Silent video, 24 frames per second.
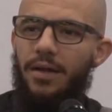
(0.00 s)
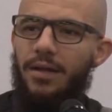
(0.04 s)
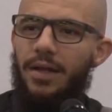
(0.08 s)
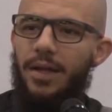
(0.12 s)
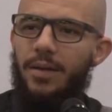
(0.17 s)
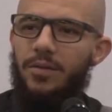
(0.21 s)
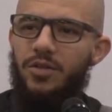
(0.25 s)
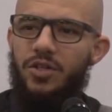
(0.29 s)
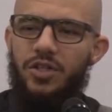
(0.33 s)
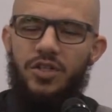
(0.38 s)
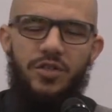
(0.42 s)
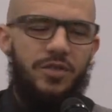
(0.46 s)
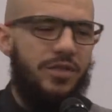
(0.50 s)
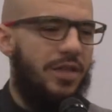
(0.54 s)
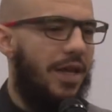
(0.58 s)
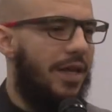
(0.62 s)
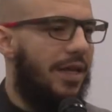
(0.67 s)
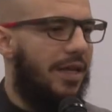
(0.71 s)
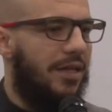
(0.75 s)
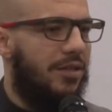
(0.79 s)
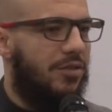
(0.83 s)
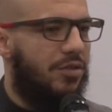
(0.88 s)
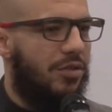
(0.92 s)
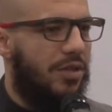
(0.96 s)
And let's just
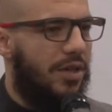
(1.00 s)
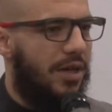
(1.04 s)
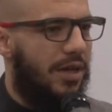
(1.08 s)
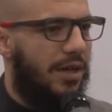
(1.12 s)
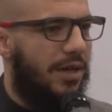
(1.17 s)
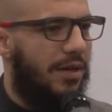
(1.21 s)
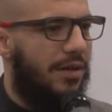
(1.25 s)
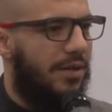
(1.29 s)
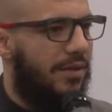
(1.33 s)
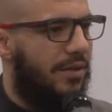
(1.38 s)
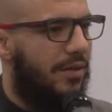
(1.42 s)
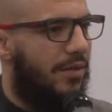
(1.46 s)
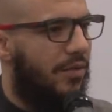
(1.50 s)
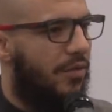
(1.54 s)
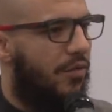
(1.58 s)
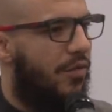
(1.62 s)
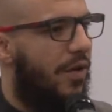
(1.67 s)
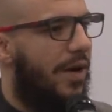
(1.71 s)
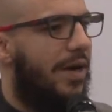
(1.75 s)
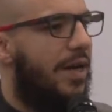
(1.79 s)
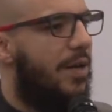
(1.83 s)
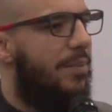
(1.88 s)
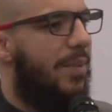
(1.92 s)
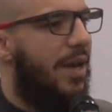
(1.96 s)
take it to the
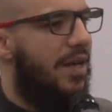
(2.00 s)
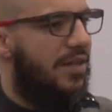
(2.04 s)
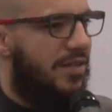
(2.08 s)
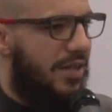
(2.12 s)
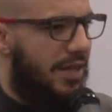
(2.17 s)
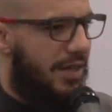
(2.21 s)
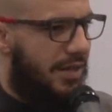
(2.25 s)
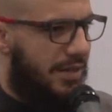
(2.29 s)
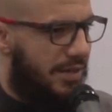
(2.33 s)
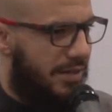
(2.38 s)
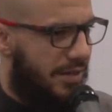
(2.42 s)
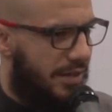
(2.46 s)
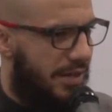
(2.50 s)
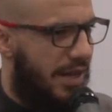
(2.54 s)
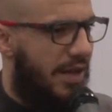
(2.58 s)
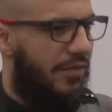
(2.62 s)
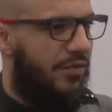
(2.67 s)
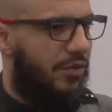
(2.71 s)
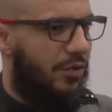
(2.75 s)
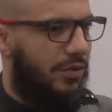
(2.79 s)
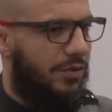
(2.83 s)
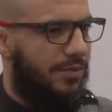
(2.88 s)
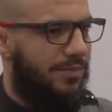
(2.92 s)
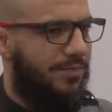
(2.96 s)
very basic
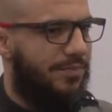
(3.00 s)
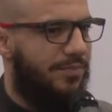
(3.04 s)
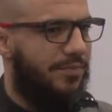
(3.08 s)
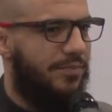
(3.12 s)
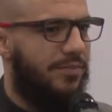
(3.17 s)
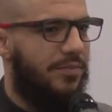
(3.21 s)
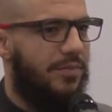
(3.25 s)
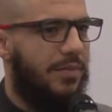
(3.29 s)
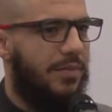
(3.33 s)
level.